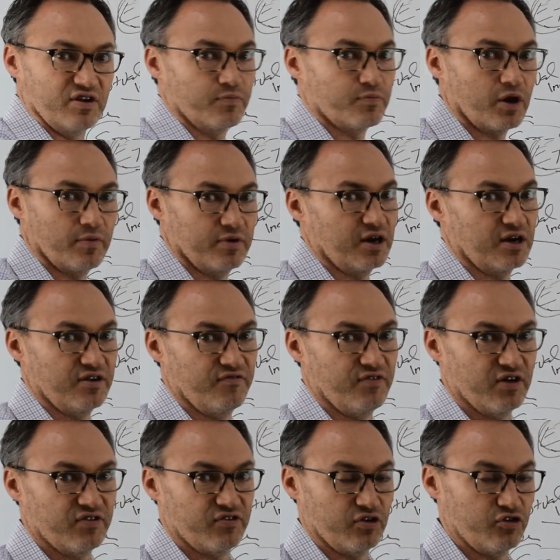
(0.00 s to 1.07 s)
and probably not
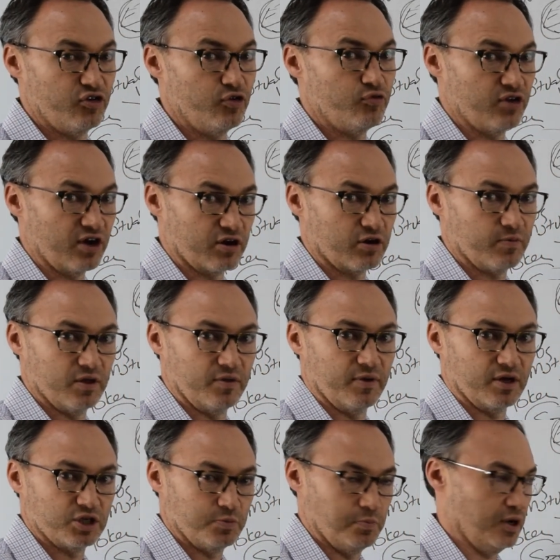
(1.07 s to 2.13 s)
investing too terribly
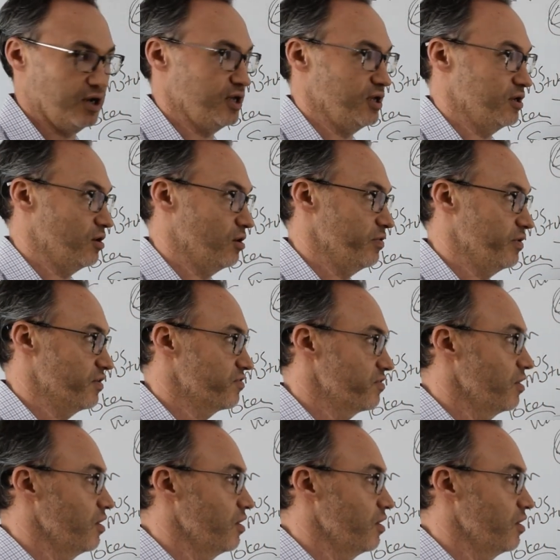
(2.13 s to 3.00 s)
much money in all this.